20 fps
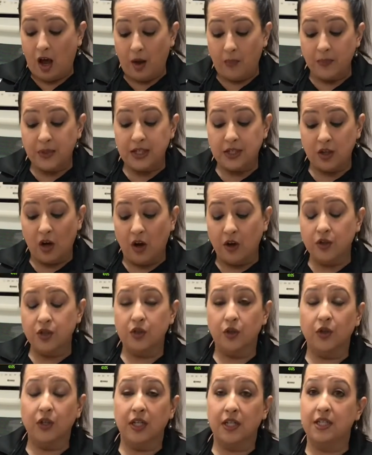This
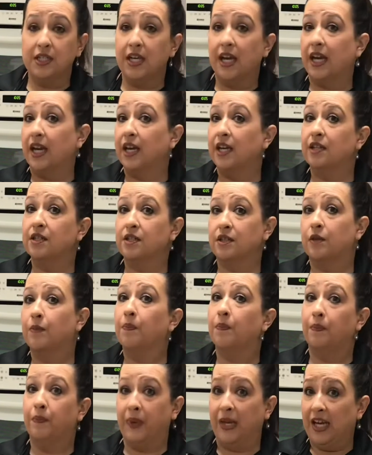also contains
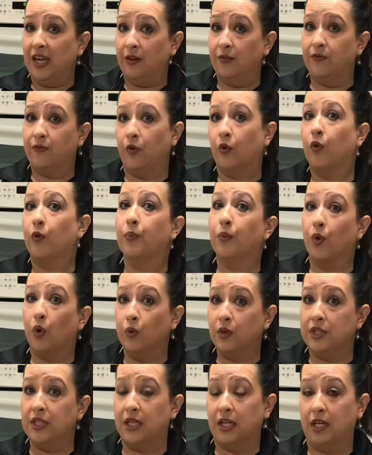beef or
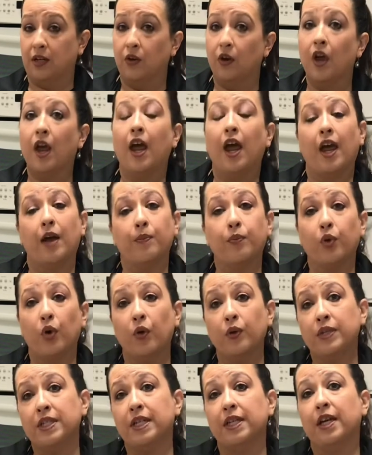protein, and
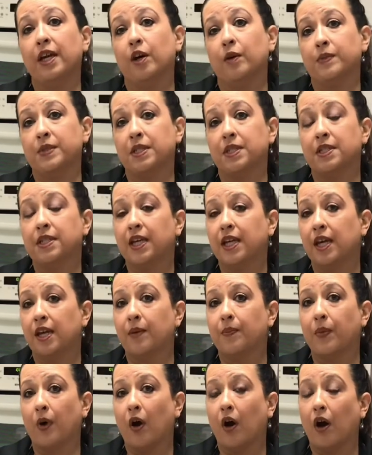protein helps us keep
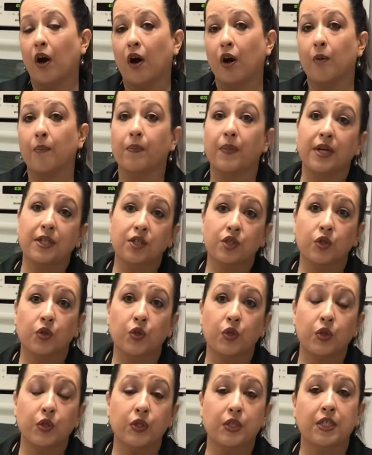our
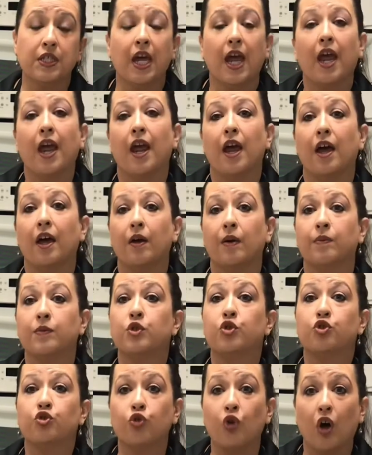muscles
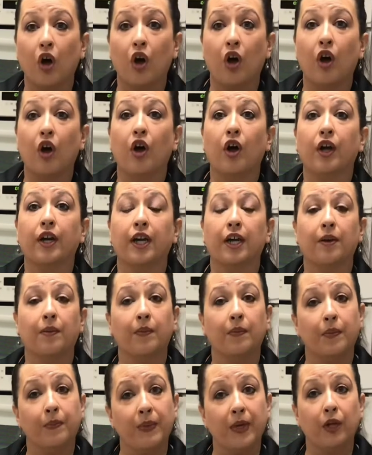strong
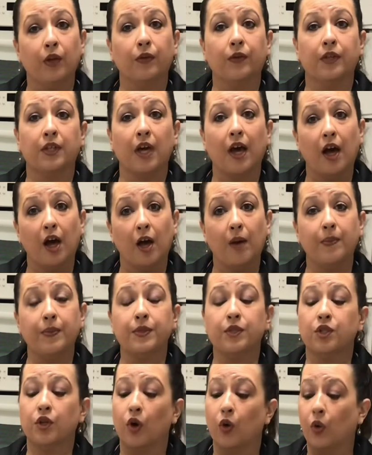and build up.
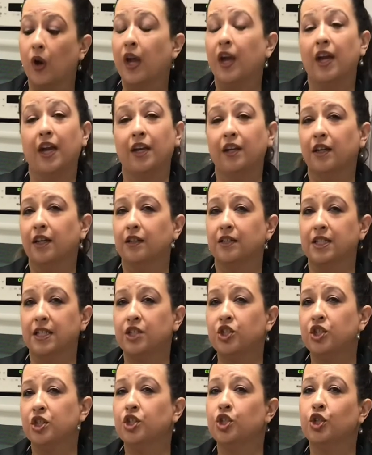So in
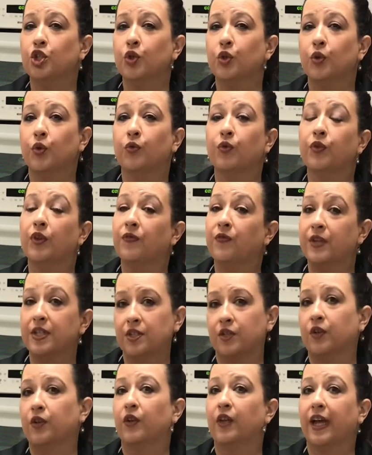addition to the
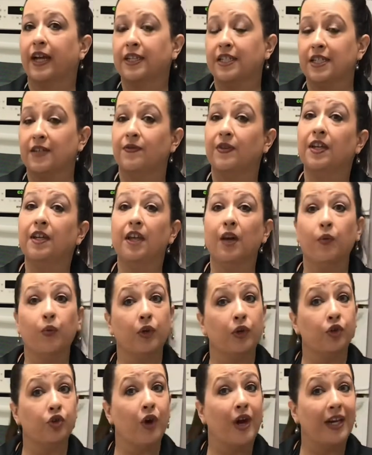physical activity that
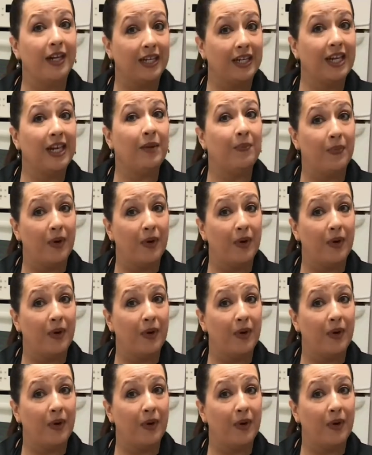we're trying to keep